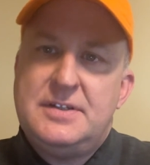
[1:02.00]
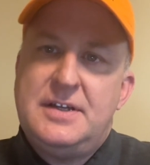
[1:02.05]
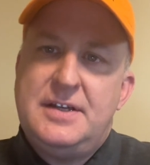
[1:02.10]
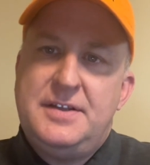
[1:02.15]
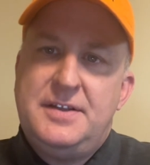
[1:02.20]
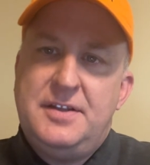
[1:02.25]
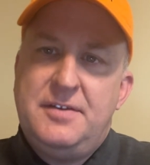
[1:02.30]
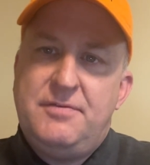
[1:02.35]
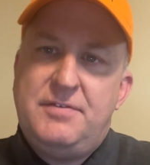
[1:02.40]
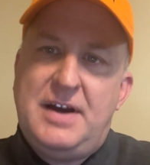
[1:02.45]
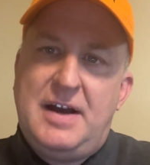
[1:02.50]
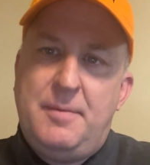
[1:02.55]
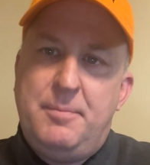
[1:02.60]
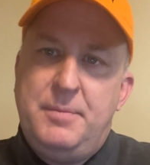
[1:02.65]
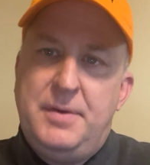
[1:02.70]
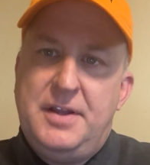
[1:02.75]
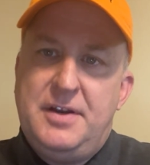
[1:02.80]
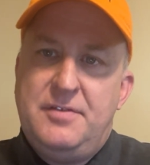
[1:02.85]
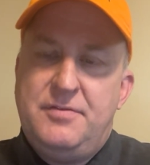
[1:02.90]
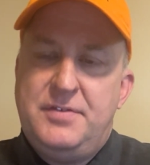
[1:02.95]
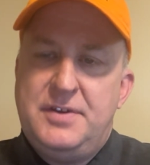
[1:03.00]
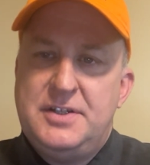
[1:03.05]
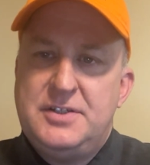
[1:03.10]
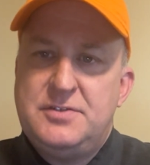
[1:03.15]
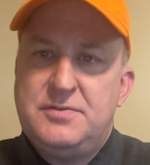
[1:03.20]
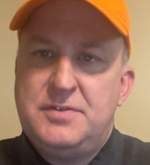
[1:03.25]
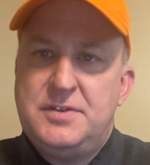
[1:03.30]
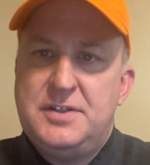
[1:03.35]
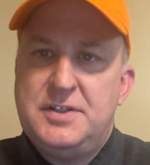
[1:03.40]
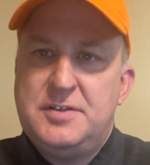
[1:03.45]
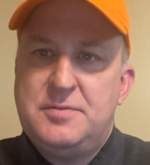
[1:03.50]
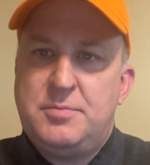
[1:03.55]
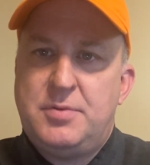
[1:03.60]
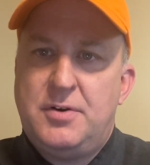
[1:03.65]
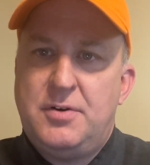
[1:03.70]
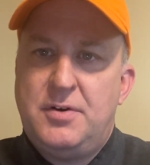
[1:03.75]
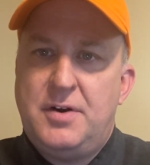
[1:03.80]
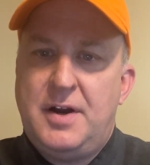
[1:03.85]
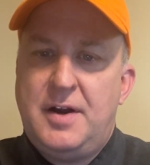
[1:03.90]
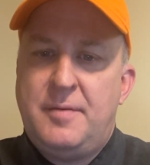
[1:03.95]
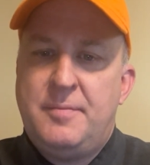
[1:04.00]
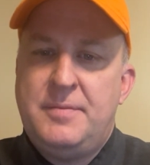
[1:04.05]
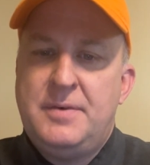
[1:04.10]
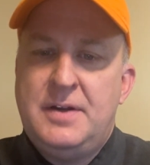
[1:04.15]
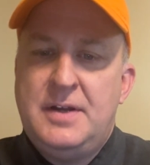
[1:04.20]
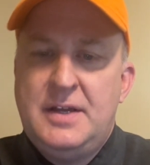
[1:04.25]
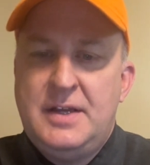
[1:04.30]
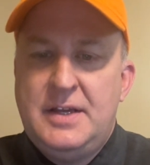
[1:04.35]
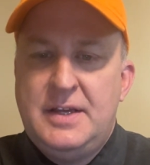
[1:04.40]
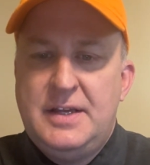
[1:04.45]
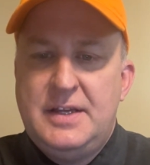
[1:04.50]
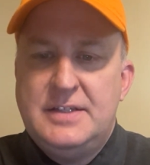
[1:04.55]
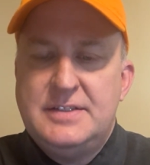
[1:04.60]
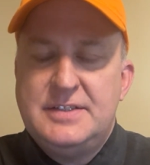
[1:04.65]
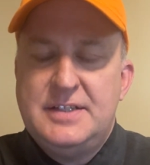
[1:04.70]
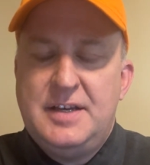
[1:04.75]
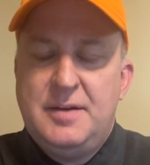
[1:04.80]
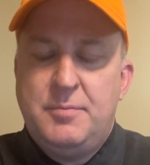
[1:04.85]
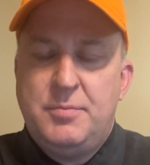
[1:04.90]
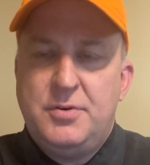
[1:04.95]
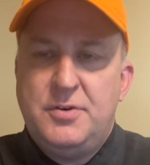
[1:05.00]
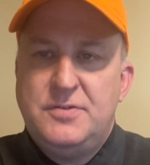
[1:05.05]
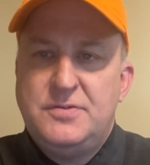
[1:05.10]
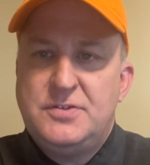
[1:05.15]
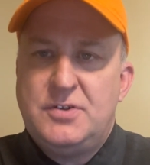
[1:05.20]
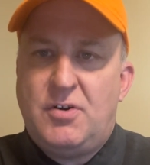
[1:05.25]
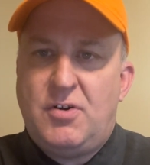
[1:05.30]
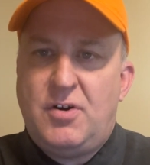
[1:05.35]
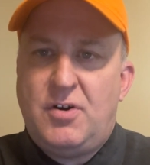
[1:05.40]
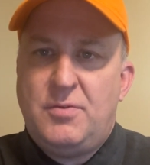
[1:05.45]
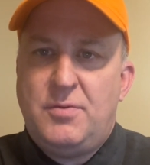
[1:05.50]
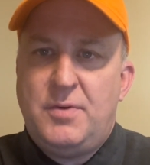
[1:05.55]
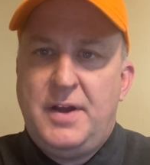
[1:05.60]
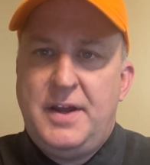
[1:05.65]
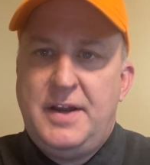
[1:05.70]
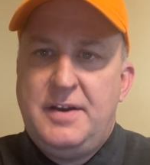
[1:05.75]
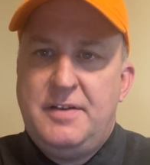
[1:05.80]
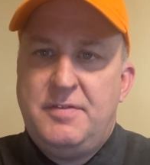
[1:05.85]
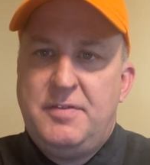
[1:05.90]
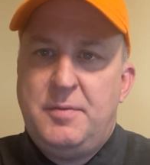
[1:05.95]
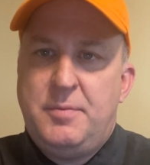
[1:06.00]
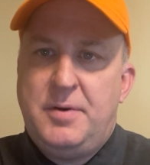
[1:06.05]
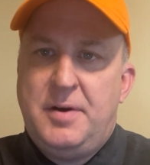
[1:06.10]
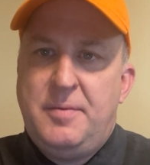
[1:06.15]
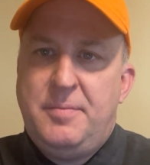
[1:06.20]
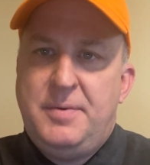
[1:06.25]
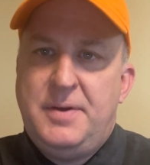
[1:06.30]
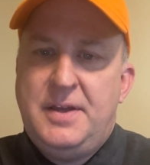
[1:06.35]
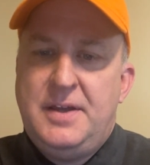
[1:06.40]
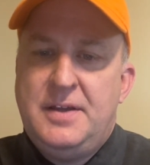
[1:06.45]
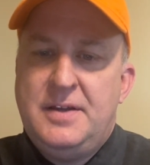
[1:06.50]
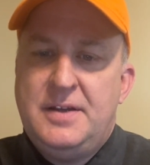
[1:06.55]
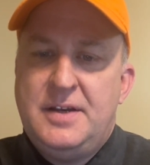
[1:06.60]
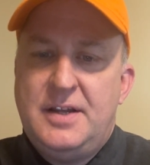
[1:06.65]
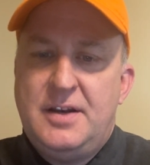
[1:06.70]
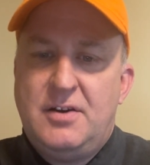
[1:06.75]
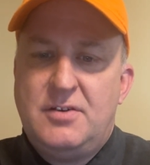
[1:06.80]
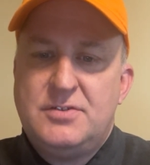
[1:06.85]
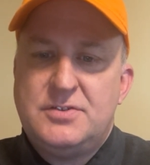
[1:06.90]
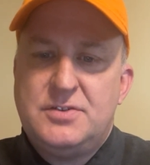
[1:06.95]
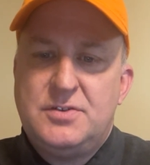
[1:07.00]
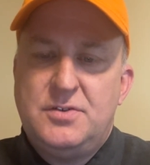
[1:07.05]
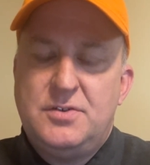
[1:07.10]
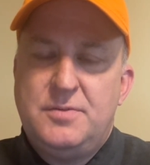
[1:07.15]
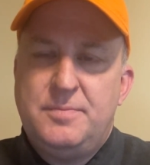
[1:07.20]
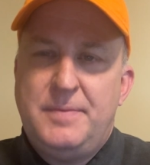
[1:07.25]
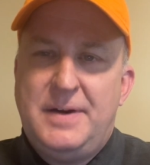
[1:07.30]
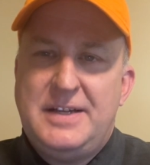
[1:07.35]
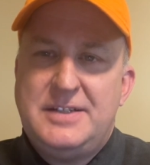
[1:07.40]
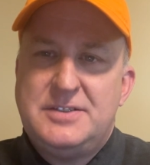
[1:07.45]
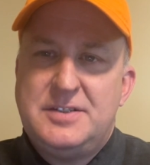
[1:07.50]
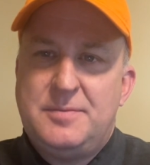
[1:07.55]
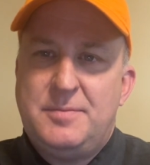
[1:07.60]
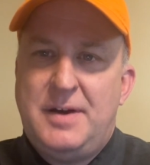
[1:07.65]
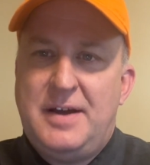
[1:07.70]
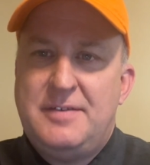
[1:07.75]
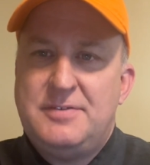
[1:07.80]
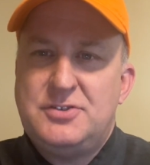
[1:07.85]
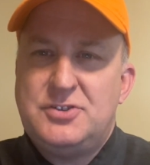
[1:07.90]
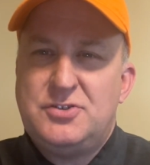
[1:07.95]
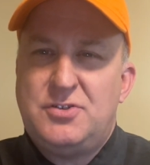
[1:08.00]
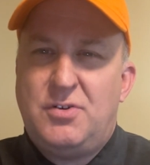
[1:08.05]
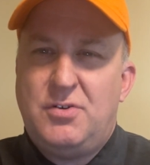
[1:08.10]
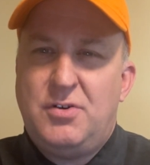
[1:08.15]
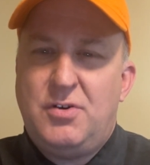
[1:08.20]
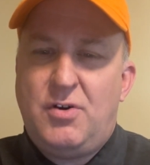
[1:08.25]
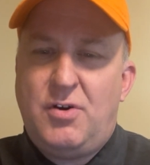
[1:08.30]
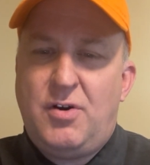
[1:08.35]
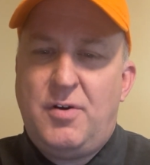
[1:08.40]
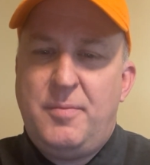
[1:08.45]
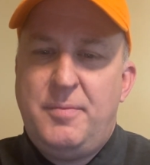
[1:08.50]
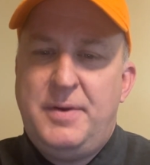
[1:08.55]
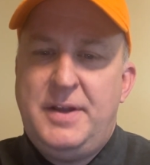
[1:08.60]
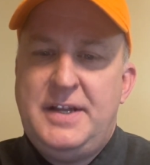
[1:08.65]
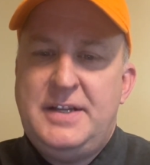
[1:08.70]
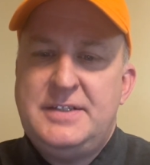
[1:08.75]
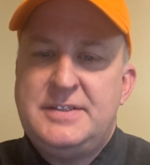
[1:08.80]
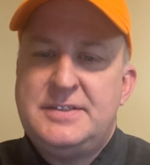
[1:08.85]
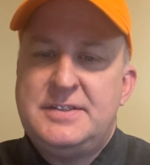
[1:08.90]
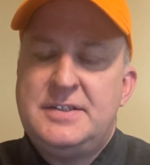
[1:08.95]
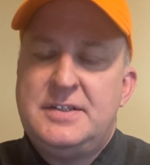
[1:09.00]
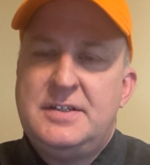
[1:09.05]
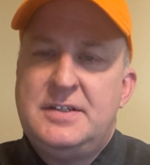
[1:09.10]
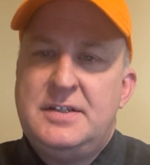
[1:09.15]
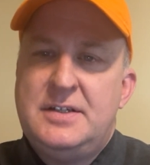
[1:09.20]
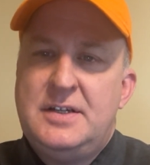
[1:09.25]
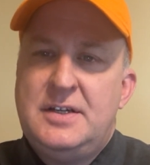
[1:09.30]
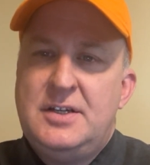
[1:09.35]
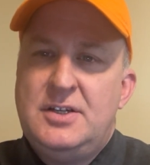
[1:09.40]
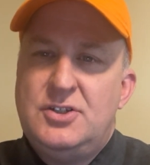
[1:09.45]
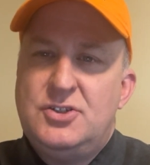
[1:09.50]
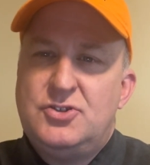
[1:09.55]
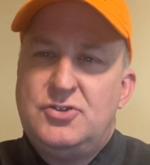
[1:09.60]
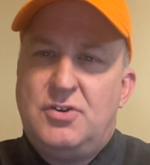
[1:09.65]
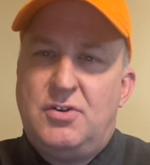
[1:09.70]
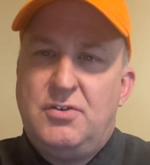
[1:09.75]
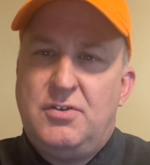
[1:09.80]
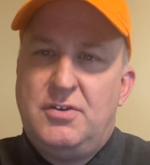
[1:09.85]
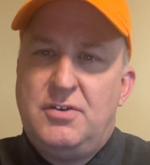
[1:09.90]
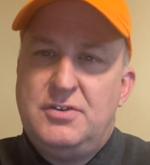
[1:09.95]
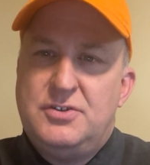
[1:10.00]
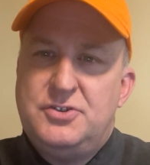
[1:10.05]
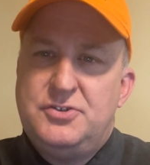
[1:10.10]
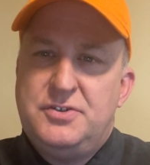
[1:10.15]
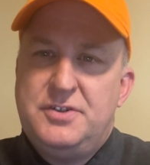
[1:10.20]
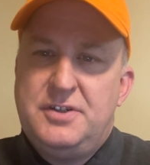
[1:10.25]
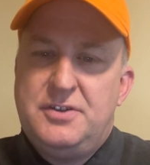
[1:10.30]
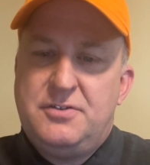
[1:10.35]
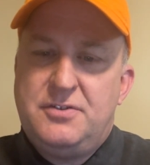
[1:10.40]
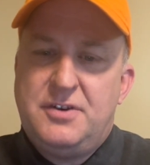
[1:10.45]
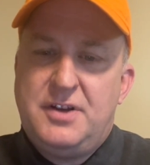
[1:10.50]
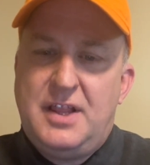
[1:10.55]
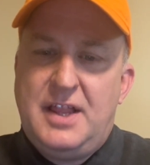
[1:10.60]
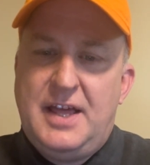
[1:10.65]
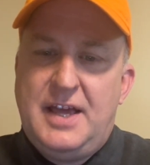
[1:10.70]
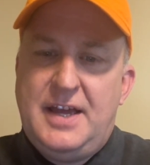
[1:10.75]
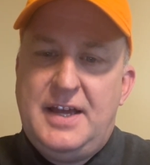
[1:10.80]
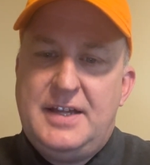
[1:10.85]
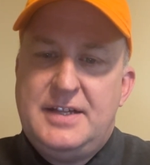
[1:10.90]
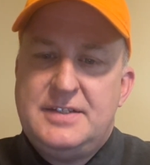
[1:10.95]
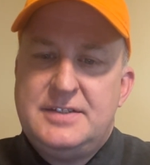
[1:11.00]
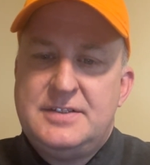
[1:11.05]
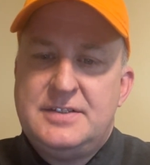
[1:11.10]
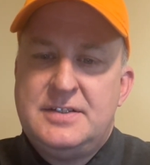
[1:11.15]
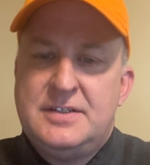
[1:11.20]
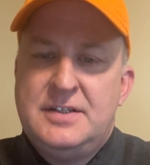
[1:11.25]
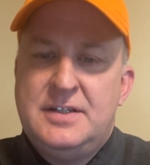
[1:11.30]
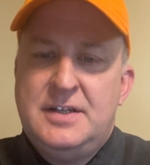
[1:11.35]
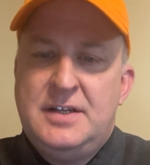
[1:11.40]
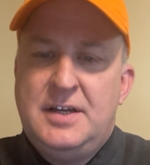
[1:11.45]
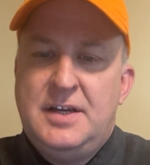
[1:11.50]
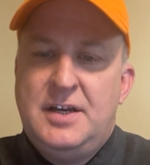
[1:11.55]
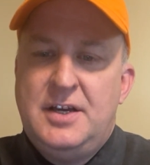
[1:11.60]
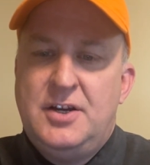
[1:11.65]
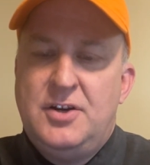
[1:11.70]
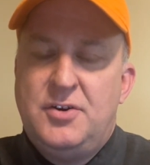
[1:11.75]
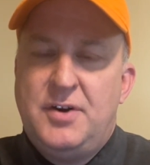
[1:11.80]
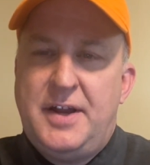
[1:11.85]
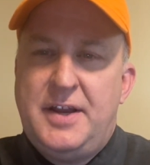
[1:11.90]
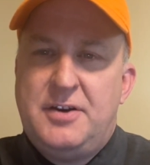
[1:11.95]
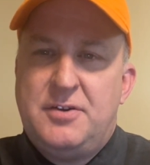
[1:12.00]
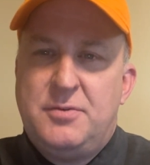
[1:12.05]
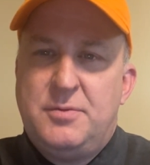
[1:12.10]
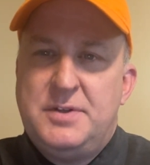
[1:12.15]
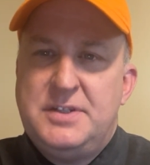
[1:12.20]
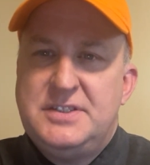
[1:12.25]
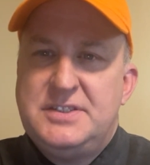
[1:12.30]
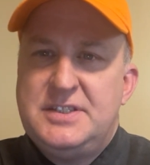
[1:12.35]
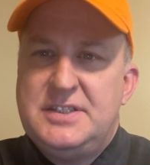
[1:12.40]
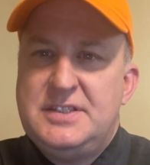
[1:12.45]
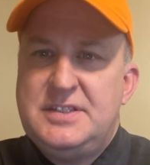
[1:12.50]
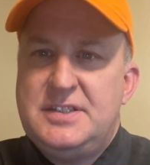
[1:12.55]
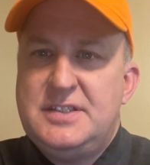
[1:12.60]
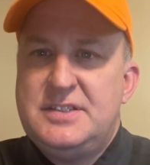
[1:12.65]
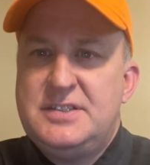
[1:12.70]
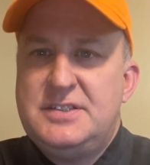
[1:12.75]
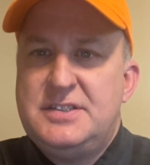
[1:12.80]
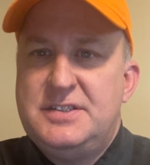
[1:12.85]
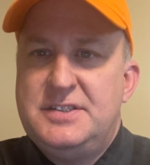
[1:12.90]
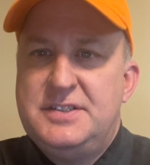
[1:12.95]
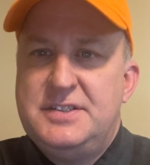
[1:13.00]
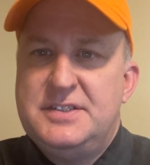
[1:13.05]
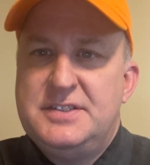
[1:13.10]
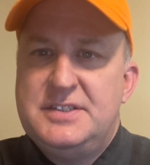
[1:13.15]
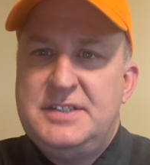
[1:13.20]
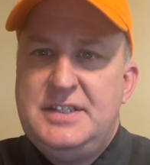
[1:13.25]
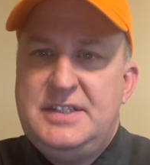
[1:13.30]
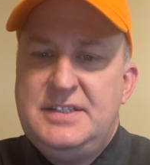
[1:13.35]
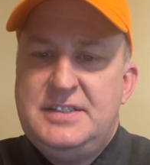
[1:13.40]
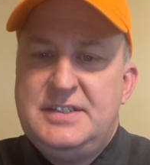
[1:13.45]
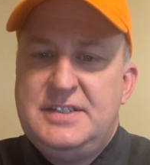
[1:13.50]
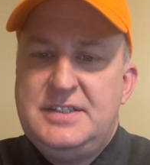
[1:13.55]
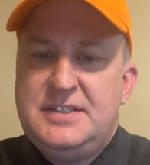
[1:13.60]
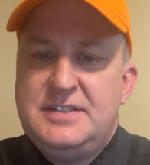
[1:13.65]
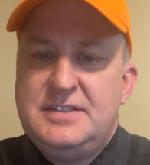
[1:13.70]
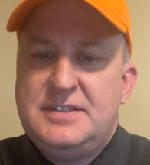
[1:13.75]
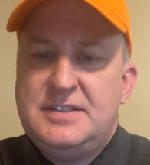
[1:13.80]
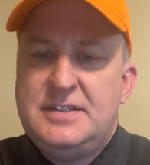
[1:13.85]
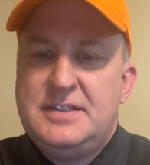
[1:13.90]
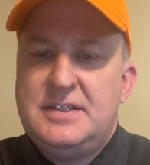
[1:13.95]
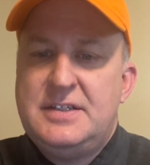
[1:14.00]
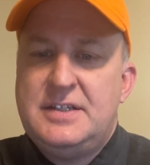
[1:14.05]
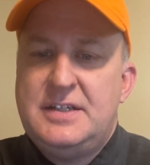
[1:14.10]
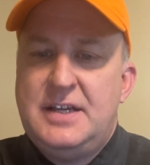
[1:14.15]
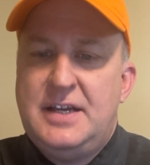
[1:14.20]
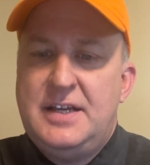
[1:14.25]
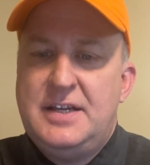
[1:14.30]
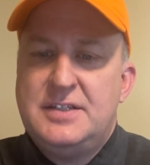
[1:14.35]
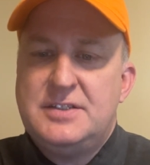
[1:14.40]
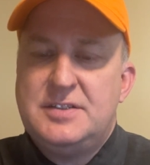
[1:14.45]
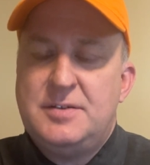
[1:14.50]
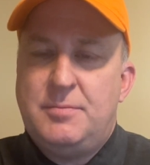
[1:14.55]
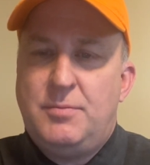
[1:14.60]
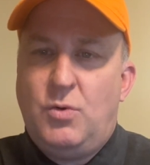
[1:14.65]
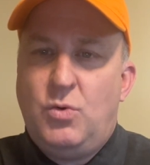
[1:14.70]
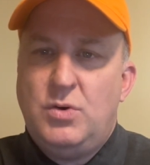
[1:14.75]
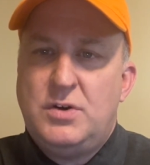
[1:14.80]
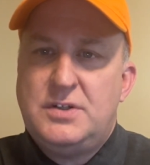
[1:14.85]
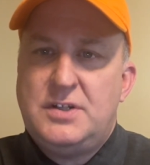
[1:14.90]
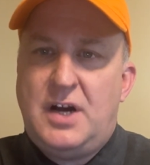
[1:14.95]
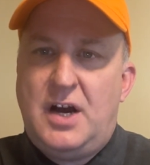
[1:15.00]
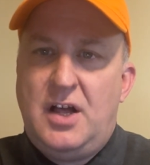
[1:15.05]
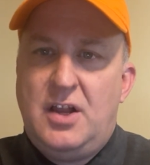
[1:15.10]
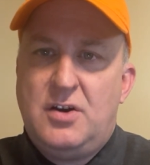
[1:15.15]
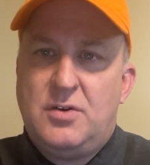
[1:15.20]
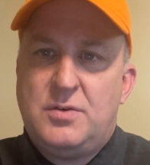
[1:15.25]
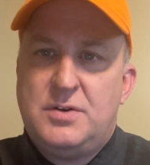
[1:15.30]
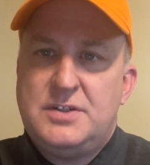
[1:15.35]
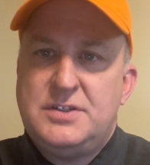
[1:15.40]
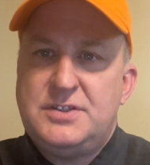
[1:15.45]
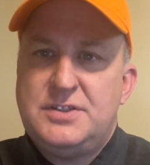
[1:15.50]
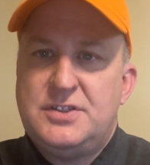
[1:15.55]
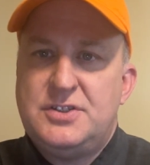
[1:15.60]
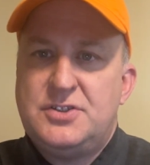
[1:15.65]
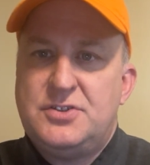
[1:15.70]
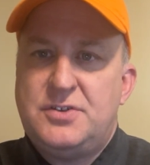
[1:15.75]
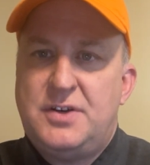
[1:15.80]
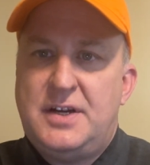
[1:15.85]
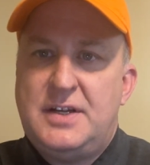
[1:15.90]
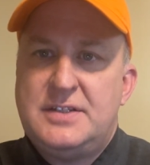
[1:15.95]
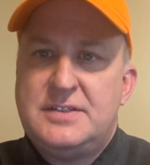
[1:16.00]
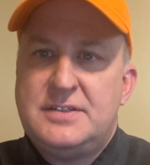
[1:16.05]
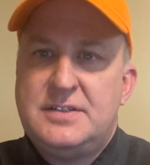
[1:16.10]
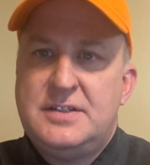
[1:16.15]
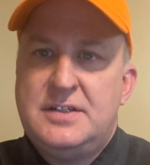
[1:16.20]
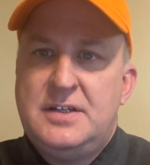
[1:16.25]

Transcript: and the 5 benefits for this program is it improves the heart rate of the puppy. It also makes them have stronger heartbeats, stronger adrenal glands, greater resistance to diseases, and it's a more tolerance to stress.